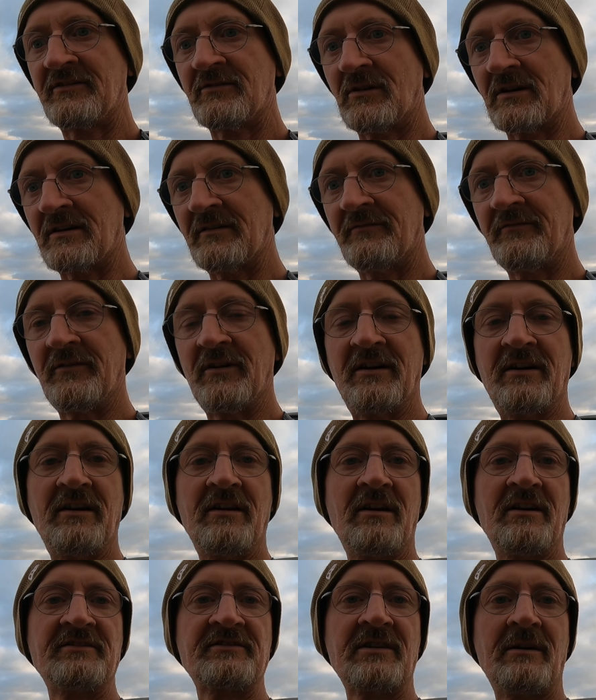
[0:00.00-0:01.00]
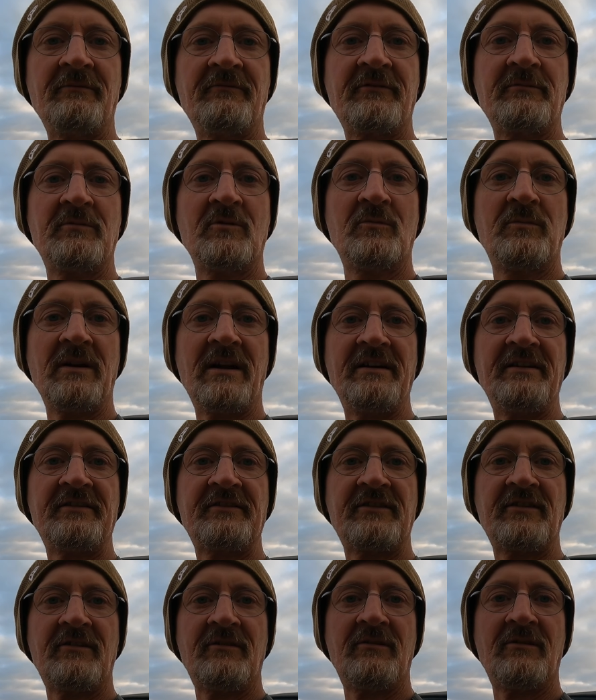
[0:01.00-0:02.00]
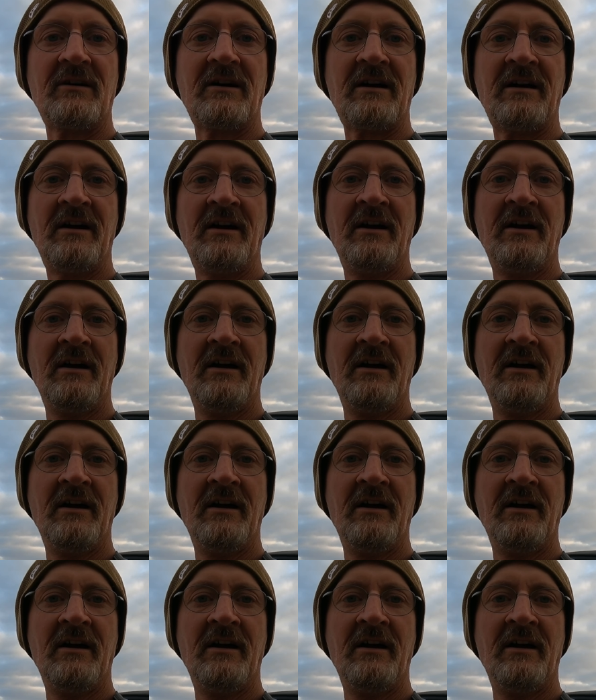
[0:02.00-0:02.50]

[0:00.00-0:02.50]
so I can find a nice comfortable place to